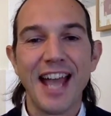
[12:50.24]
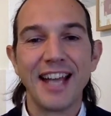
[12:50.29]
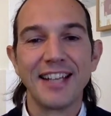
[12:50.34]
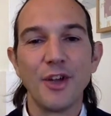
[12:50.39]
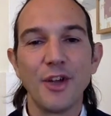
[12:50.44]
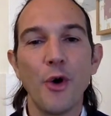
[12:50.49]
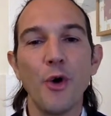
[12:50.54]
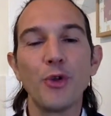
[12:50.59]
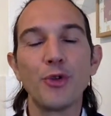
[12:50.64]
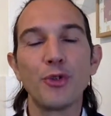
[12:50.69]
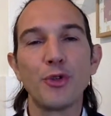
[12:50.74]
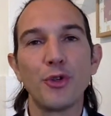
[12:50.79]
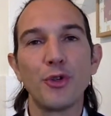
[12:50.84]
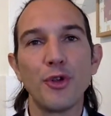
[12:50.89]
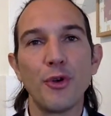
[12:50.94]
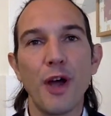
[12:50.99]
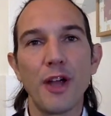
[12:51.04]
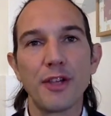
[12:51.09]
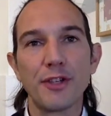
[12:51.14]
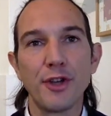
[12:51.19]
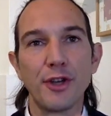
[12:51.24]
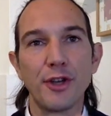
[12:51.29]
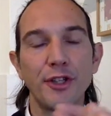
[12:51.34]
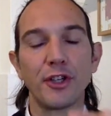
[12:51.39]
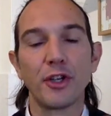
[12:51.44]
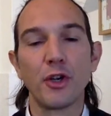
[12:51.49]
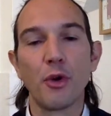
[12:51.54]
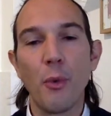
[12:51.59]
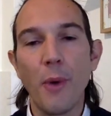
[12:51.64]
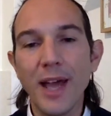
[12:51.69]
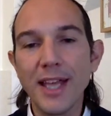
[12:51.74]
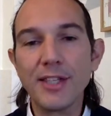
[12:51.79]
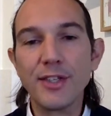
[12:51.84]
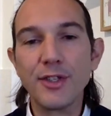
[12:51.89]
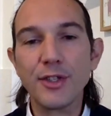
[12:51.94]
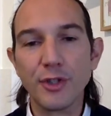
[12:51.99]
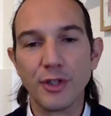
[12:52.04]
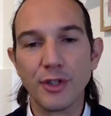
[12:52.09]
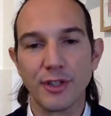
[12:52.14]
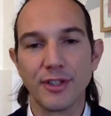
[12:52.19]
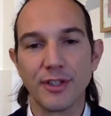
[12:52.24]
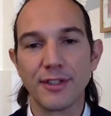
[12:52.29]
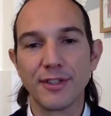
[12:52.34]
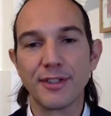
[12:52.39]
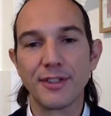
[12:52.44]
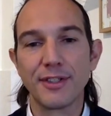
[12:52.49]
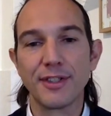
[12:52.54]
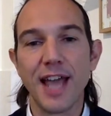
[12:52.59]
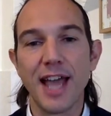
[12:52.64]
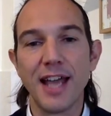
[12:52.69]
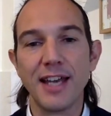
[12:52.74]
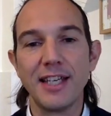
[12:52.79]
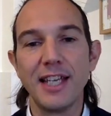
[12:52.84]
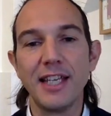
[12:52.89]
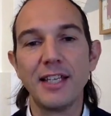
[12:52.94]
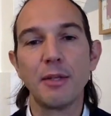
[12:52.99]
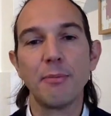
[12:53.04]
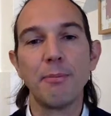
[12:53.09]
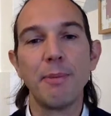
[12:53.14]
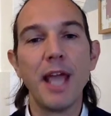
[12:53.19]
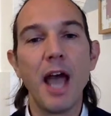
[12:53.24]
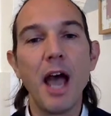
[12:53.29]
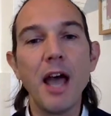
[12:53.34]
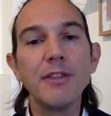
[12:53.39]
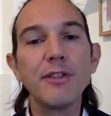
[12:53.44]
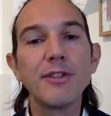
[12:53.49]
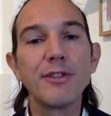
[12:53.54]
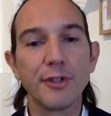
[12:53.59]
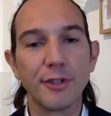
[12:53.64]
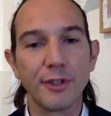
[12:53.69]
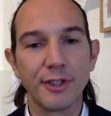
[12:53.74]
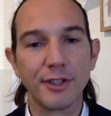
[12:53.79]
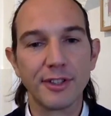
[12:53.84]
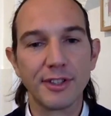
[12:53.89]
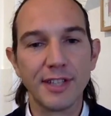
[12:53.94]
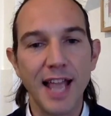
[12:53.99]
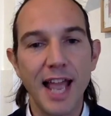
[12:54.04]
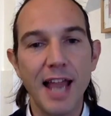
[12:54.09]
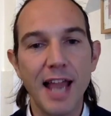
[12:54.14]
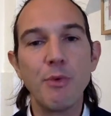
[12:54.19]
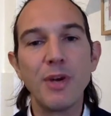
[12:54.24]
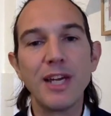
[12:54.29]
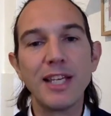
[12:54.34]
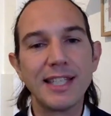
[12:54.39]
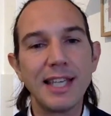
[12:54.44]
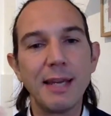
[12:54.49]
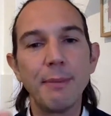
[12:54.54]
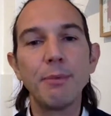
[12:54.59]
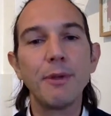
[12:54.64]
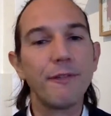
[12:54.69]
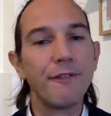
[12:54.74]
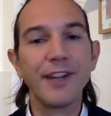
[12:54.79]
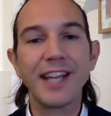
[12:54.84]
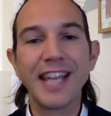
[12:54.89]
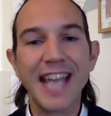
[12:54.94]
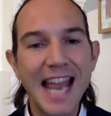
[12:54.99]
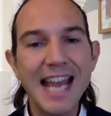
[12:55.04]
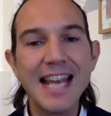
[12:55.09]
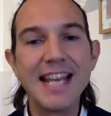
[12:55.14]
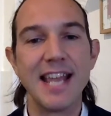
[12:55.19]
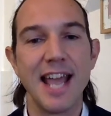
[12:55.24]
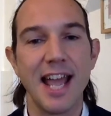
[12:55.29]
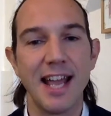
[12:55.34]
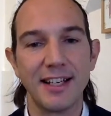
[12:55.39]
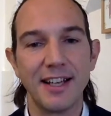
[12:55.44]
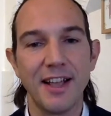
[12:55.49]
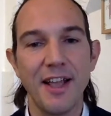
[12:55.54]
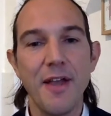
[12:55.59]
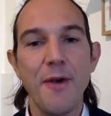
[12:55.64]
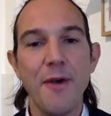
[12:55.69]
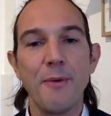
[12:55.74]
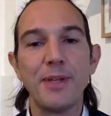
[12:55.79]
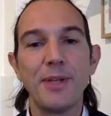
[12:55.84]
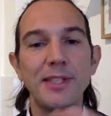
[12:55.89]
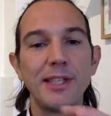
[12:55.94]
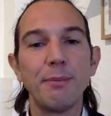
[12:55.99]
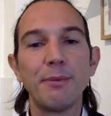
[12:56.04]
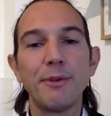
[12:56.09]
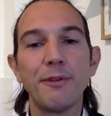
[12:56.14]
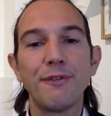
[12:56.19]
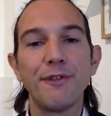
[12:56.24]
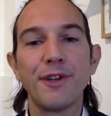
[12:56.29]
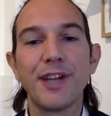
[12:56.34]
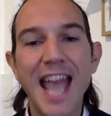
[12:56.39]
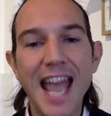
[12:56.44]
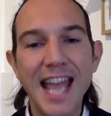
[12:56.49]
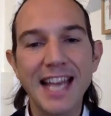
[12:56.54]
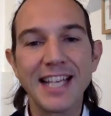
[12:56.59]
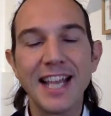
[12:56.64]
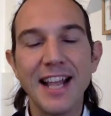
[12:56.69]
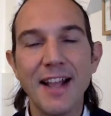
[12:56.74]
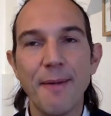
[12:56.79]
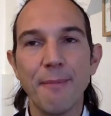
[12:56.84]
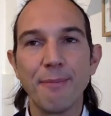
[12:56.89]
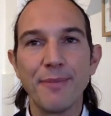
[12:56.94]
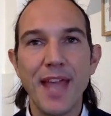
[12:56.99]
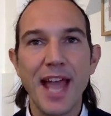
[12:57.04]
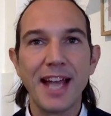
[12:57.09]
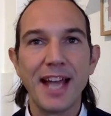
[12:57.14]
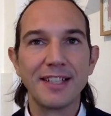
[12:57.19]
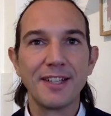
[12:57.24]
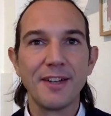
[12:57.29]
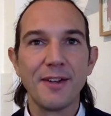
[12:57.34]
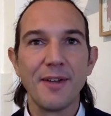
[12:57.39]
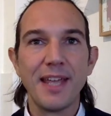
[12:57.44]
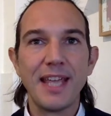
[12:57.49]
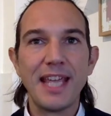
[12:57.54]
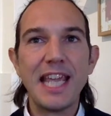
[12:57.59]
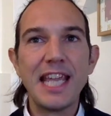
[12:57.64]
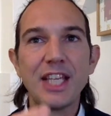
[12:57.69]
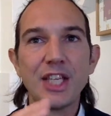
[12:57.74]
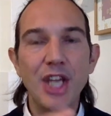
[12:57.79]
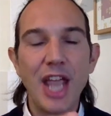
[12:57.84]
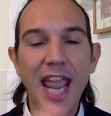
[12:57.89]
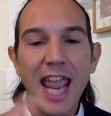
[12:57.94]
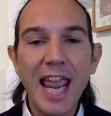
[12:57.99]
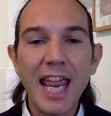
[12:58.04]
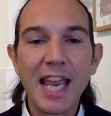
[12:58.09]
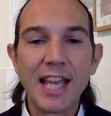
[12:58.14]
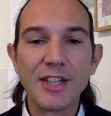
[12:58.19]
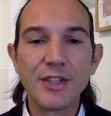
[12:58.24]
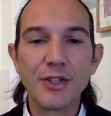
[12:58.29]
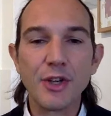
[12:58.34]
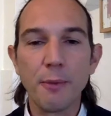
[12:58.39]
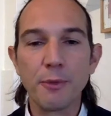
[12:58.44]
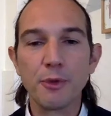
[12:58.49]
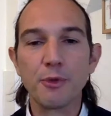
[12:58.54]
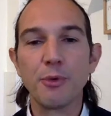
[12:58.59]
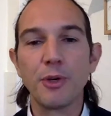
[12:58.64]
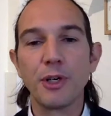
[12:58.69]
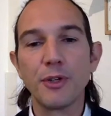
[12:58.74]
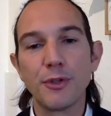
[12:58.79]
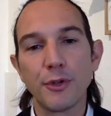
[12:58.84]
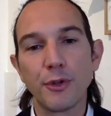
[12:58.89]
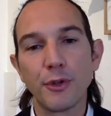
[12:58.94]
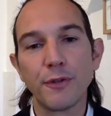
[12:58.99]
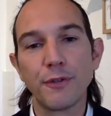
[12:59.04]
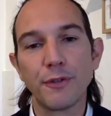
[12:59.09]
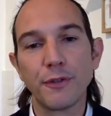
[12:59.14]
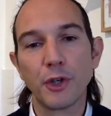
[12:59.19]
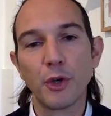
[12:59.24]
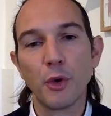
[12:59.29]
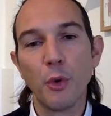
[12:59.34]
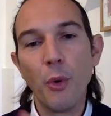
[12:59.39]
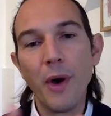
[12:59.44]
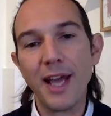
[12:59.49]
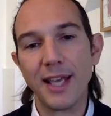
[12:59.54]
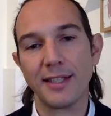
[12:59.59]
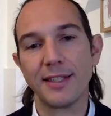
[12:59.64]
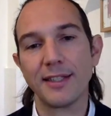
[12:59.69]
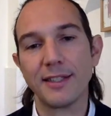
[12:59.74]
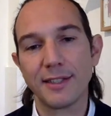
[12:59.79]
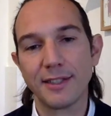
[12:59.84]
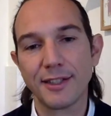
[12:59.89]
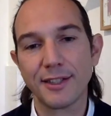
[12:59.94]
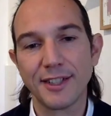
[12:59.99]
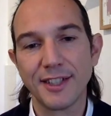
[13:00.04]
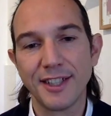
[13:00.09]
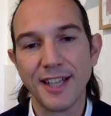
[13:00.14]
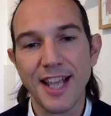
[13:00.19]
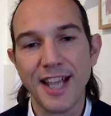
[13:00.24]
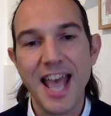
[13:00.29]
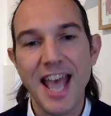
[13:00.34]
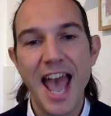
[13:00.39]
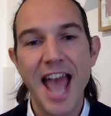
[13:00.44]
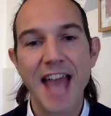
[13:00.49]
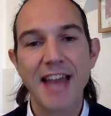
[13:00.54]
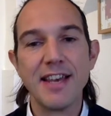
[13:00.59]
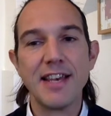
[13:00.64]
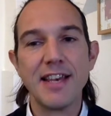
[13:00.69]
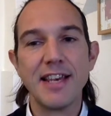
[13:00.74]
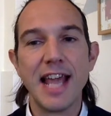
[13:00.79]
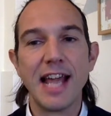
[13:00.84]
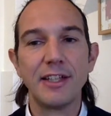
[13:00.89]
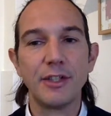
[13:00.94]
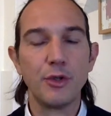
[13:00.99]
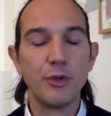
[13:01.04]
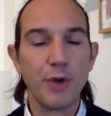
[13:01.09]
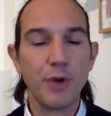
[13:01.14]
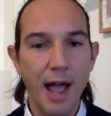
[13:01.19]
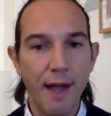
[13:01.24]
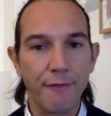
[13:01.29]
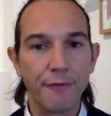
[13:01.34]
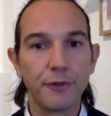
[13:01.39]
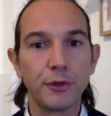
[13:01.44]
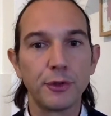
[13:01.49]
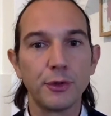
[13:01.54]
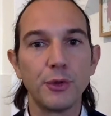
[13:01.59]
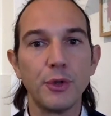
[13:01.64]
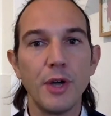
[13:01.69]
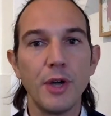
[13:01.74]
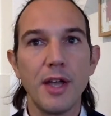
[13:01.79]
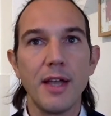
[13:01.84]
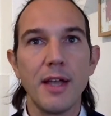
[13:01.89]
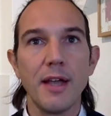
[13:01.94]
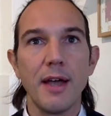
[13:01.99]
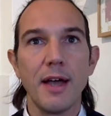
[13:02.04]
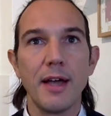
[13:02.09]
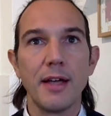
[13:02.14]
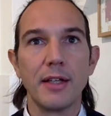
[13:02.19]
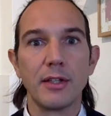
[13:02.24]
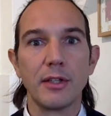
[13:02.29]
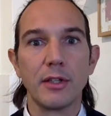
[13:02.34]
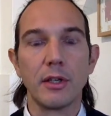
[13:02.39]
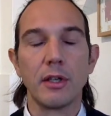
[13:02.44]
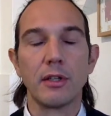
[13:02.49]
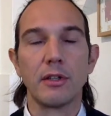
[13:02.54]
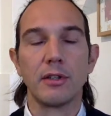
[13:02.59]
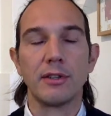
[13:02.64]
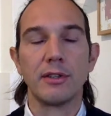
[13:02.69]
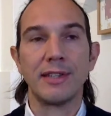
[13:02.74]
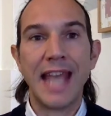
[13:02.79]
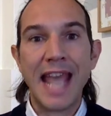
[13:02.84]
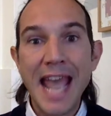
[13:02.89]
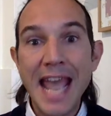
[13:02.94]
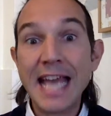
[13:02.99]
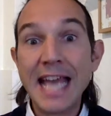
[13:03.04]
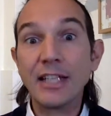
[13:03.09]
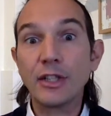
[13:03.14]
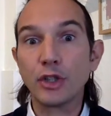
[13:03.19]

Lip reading: And also there are certain questions that need to be answered. And we seem to forget that. We seem to forget that each age comes with a sort of request, and that you have to dare